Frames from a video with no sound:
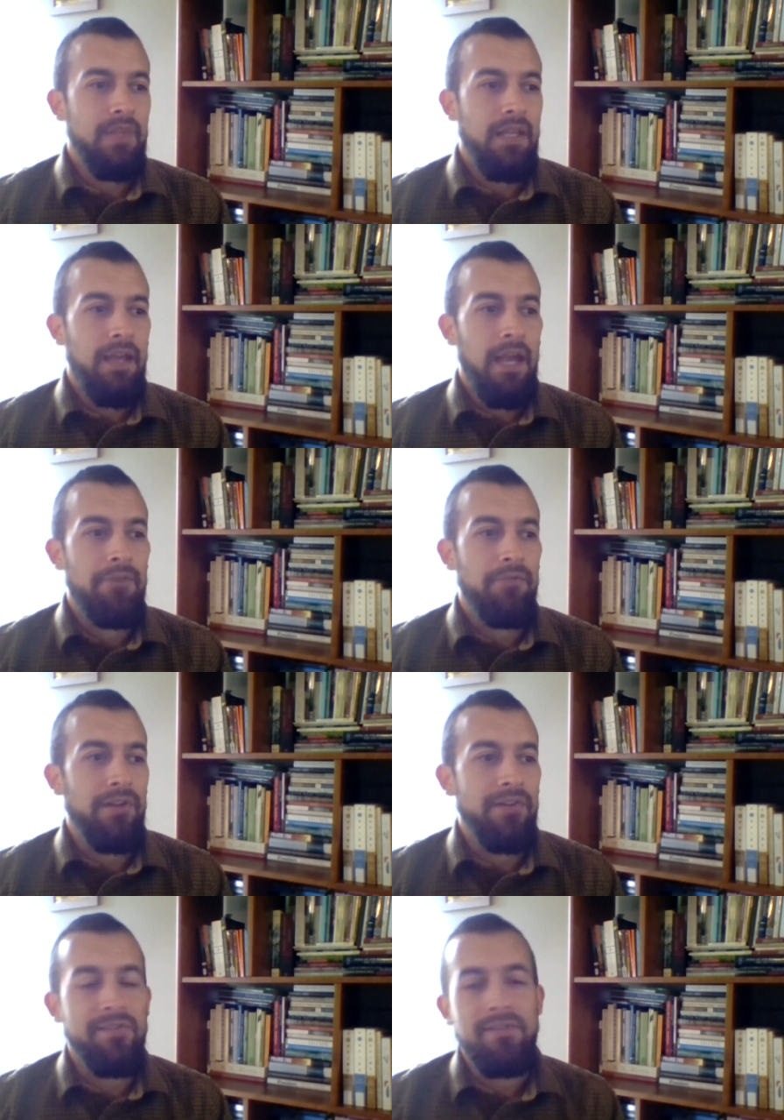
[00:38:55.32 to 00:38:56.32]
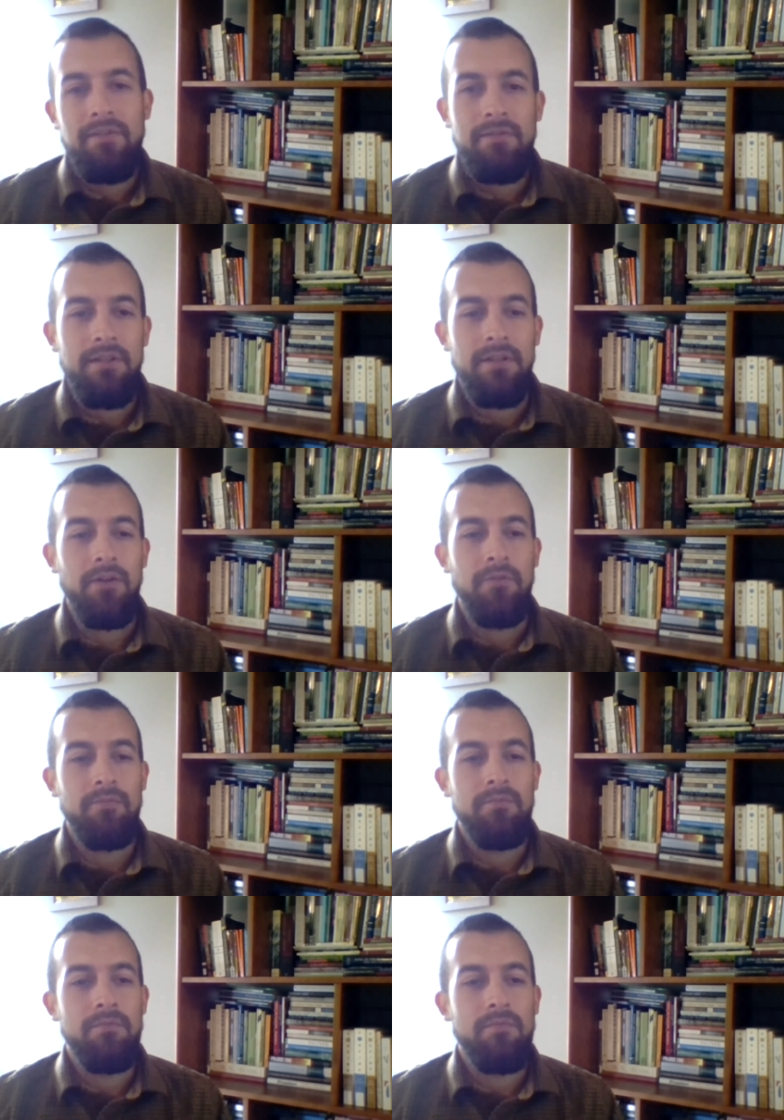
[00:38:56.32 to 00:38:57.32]
average,
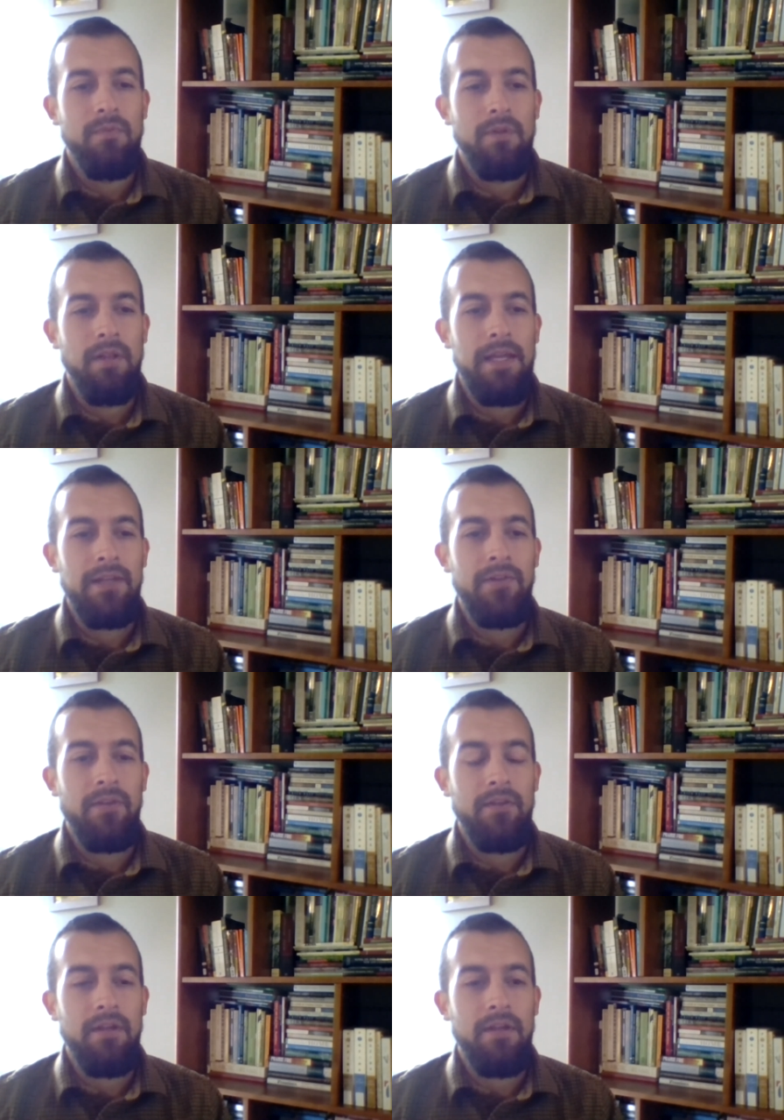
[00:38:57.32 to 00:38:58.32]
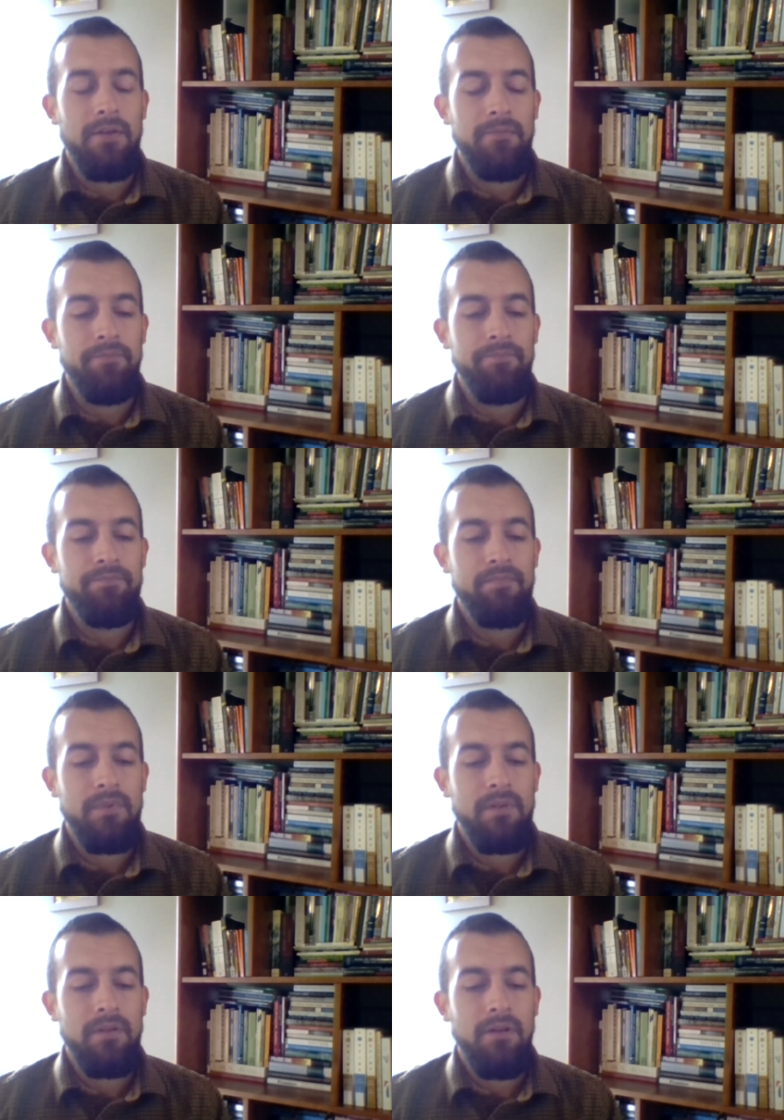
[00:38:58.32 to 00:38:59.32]
land
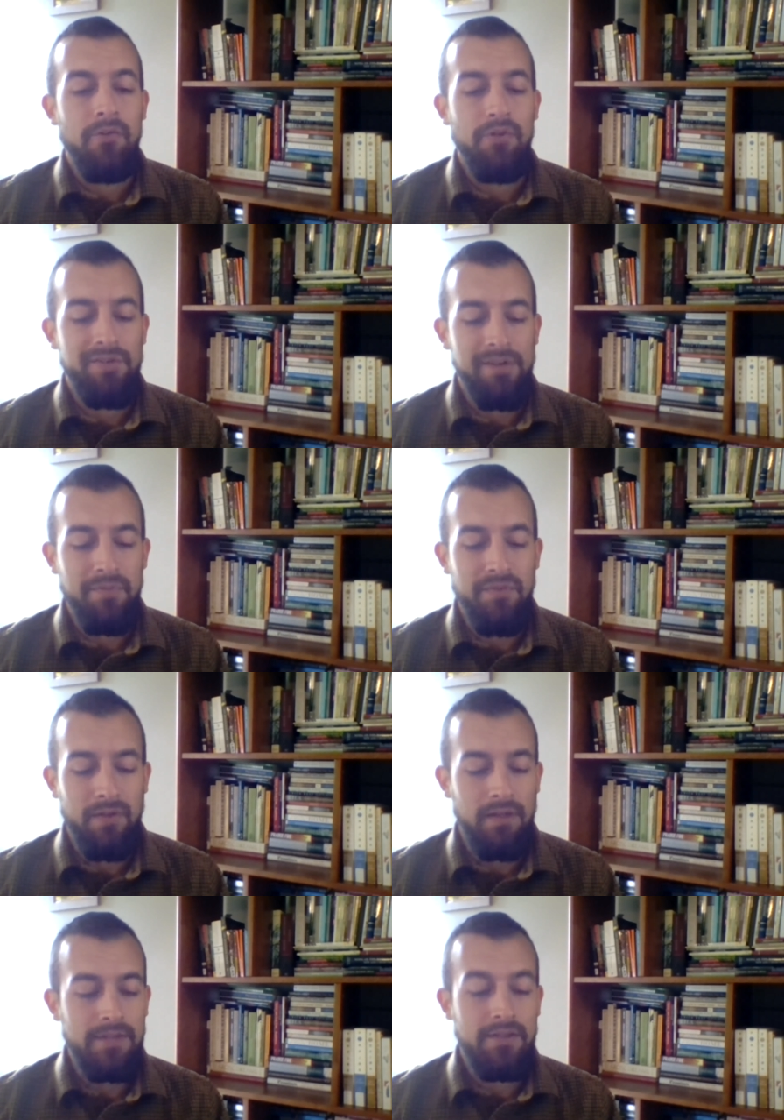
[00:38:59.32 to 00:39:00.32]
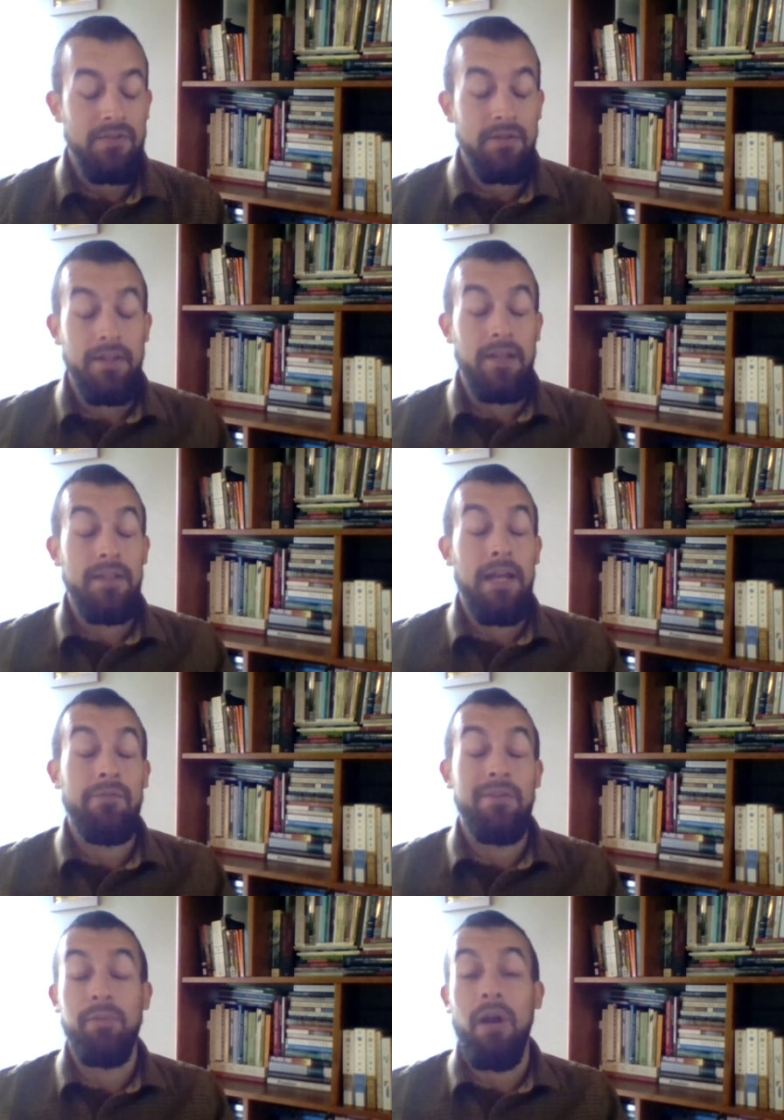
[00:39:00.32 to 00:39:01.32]
ownerships, like the
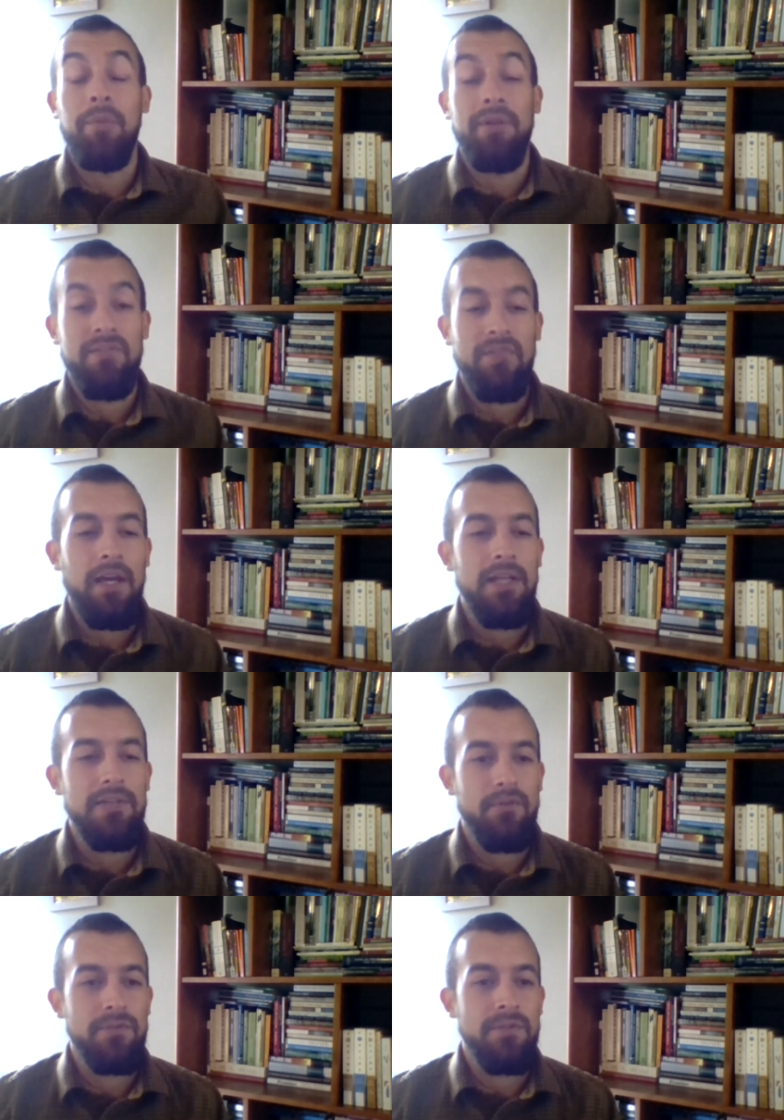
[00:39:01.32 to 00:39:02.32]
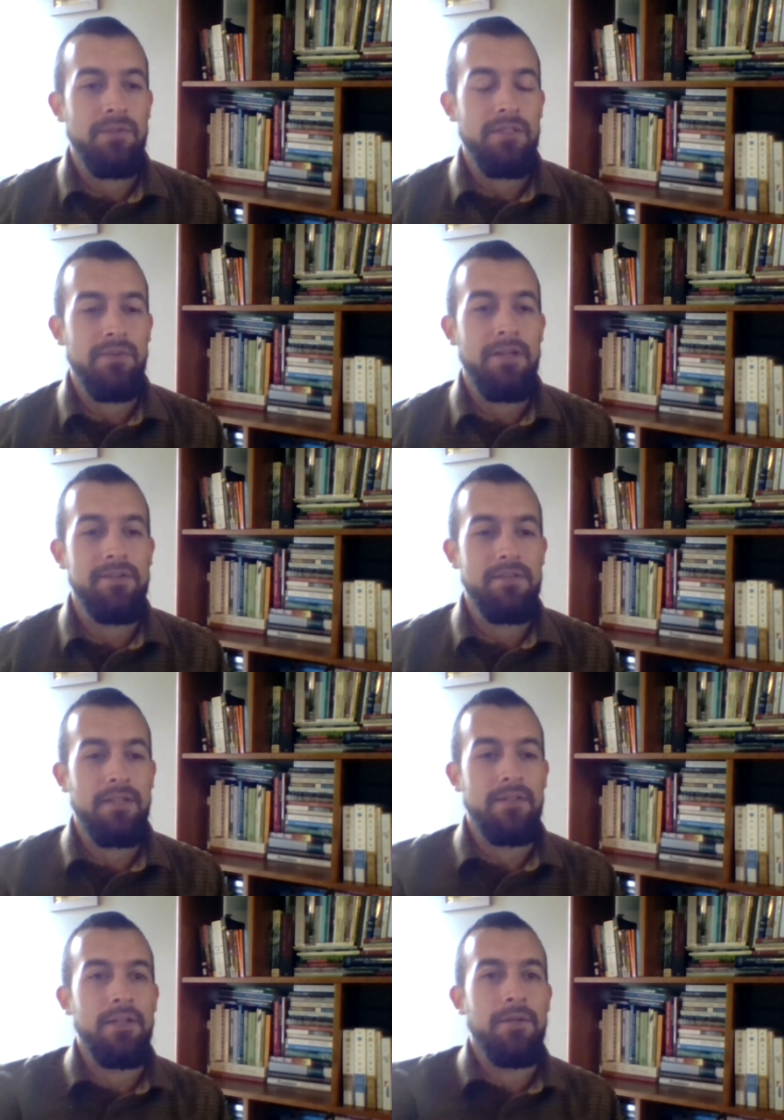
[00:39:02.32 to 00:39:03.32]
average property size for some of these ranchers
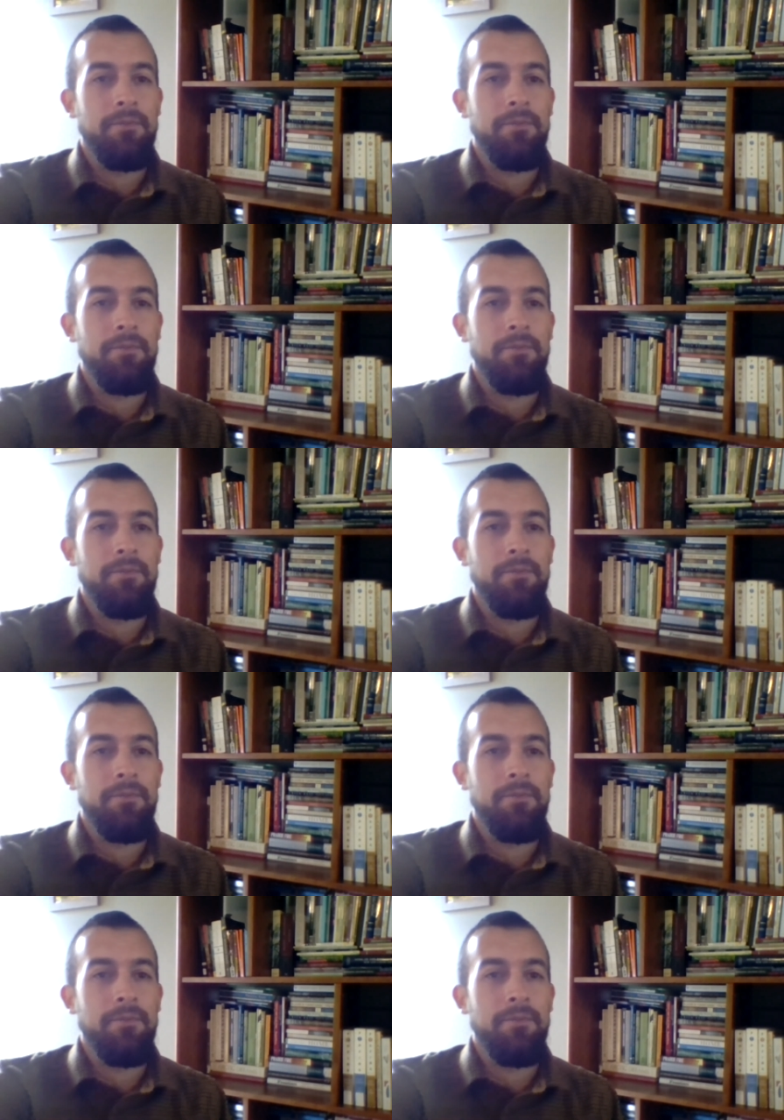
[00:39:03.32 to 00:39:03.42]
out there?